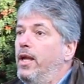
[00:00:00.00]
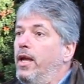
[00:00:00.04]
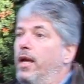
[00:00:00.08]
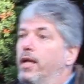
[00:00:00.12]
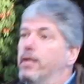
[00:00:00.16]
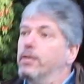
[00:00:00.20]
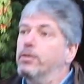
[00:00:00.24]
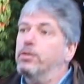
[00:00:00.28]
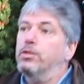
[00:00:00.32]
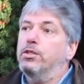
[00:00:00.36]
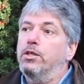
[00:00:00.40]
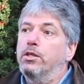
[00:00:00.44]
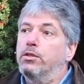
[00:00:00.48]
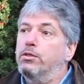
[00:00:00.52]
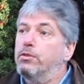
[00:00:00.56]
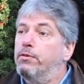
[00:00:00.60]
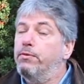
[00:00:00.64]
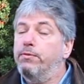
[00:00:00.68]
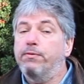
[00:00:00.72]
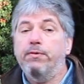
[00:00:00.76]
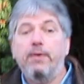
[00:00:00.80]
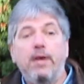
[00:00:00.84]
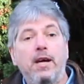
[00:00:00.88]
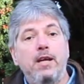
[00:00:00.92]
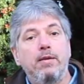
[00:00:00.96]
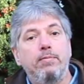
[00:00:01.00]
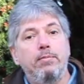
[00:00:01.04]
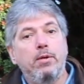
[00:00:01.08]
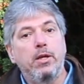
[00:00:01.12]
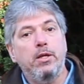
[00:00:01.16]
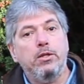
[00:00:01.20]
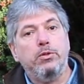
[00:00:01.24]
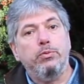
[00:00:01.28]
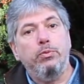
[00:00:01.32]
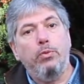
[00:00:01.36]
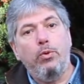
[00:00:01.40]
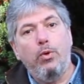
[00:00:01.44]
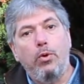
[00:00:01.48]
is just 5
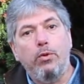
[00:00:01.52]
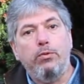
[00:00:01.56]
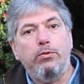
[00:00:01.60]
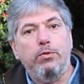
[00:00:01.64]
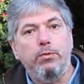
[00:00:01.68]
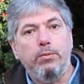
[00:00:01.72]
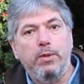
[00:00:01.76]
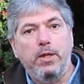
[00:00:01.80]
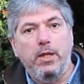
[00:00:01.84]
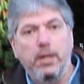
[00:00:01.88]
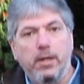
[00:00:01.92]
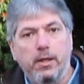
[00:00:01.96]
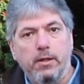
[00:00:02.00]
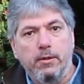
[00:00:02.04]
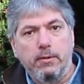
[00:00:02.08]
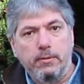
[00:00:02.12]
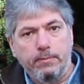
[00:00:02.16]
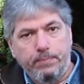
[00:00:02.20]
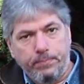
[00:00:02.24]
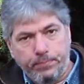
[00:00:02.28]
minutes walk from here.